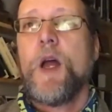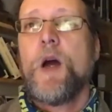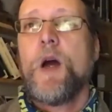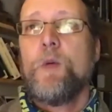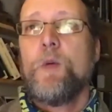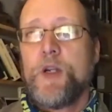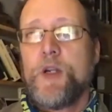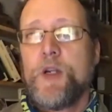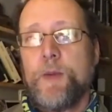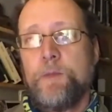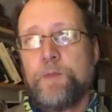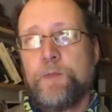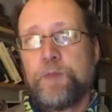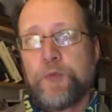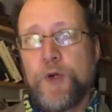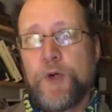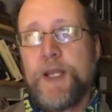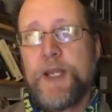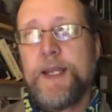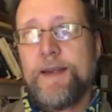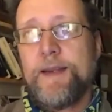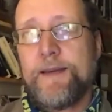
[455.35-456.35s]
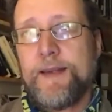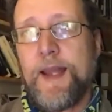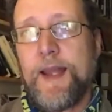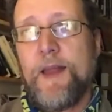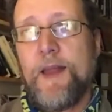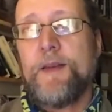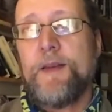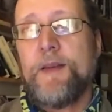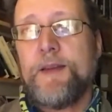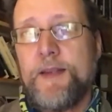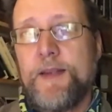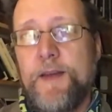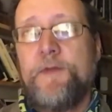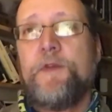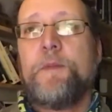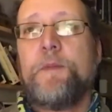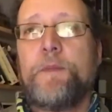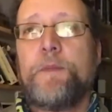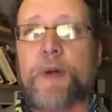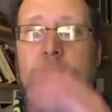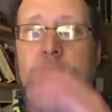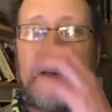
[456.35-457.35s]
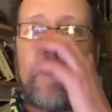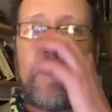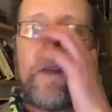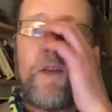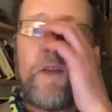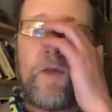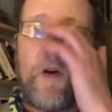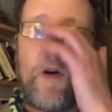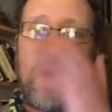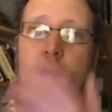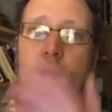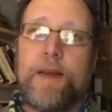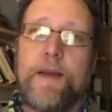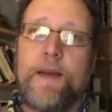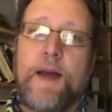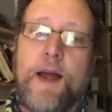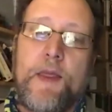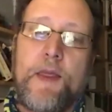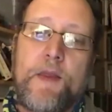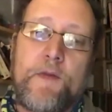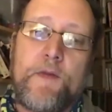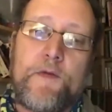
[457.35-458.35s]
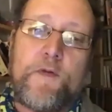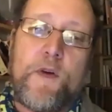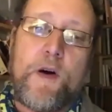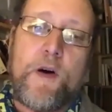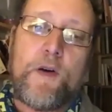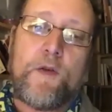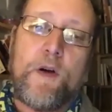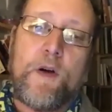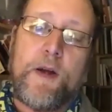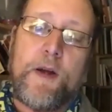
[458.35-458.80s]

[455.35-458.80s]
which are bringing together different bits of the right and the far right.